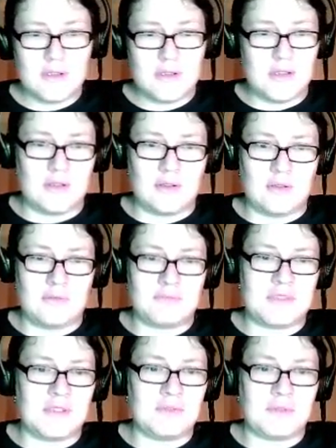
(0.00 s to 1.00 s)
you know,
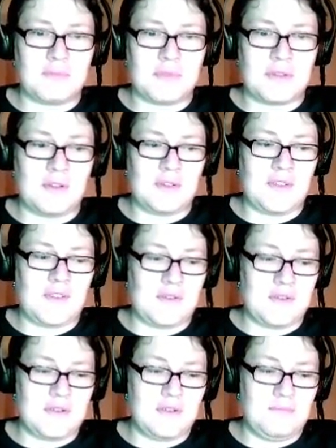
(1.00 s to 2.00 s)
dealing with all this
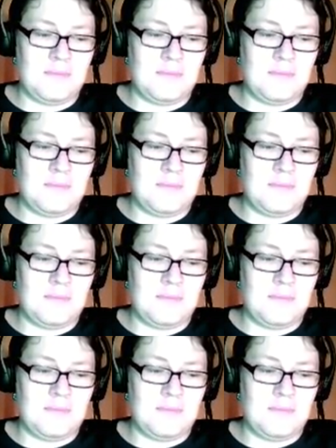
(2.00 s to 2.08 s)
issue.